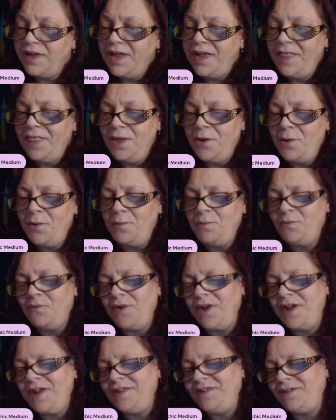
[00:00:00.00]
Hello,
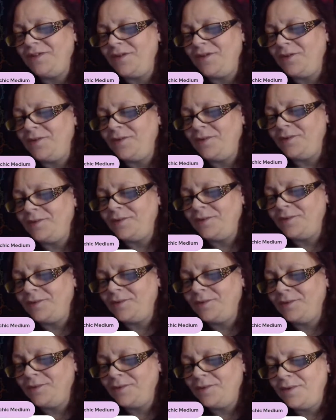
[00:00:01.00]
Rachel,
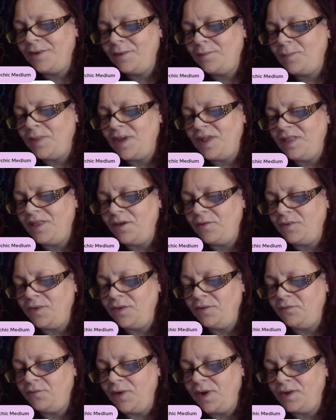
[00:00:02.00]
my
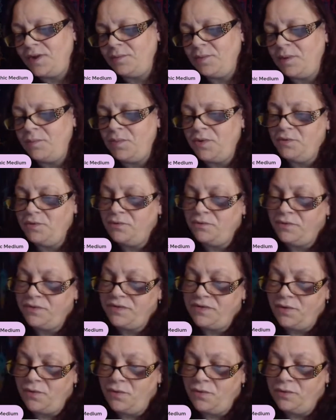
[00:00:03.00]
lovely friend, my beautiful
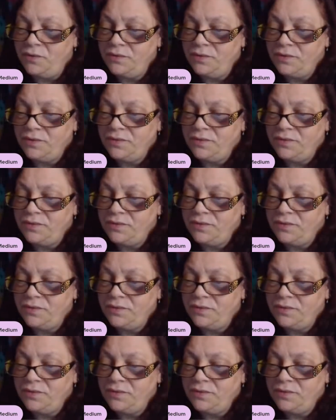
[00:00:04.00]
soul.